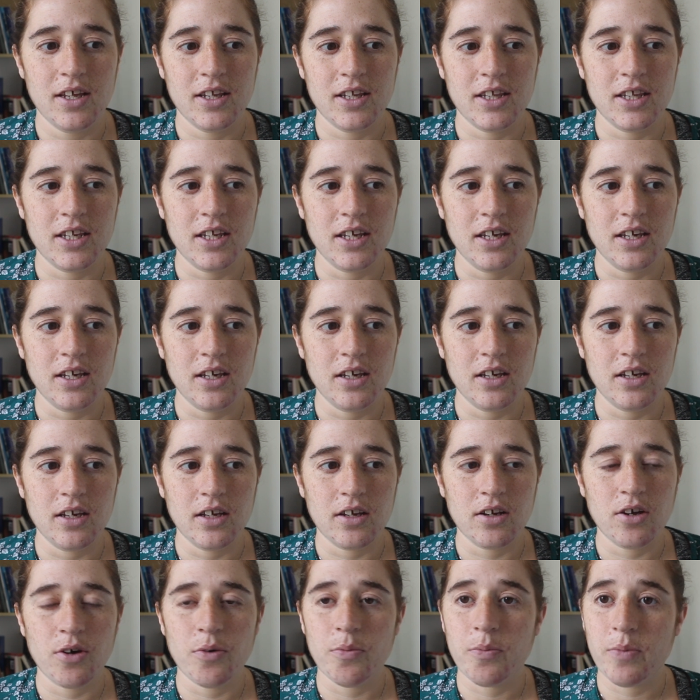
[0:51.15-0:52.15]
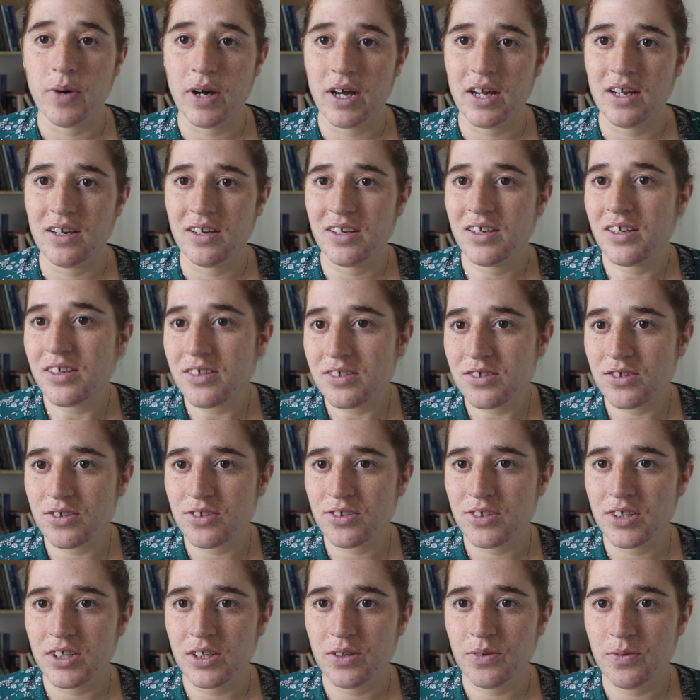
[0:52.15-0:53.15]
the combined
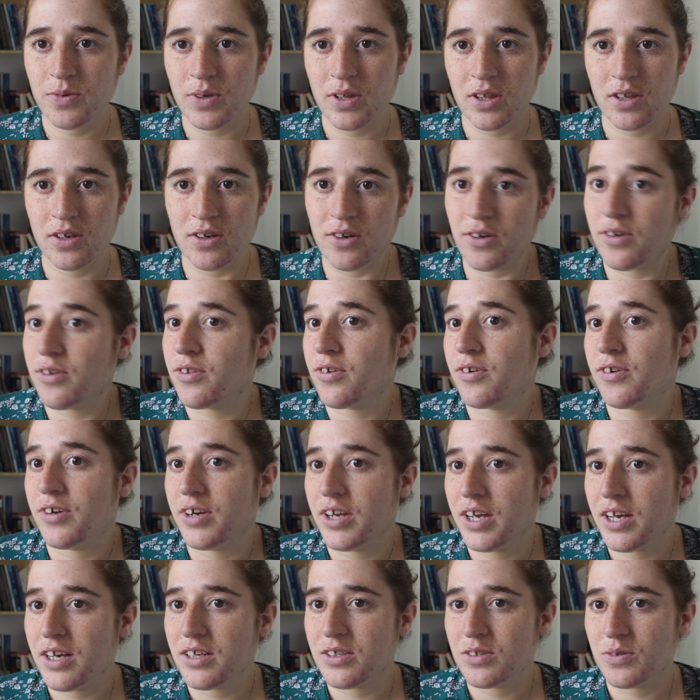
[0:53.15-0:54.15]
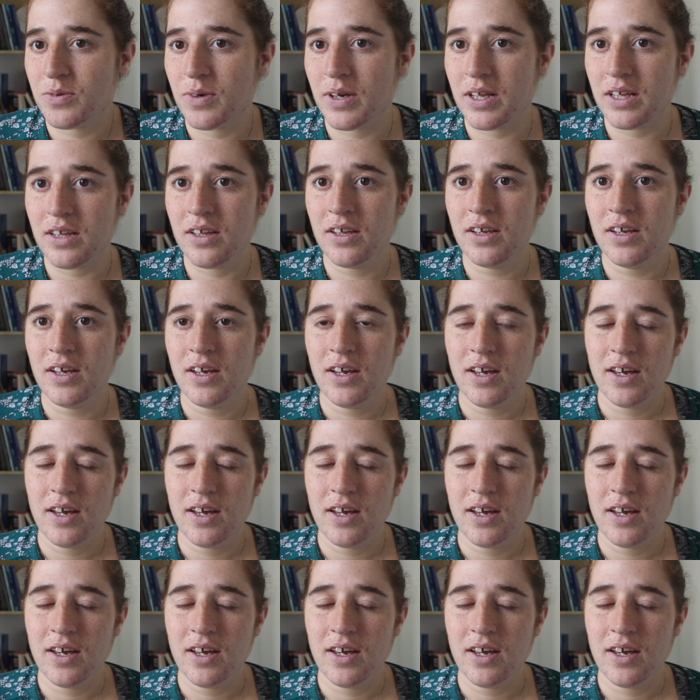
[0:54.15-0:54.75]
history with North Korea as well.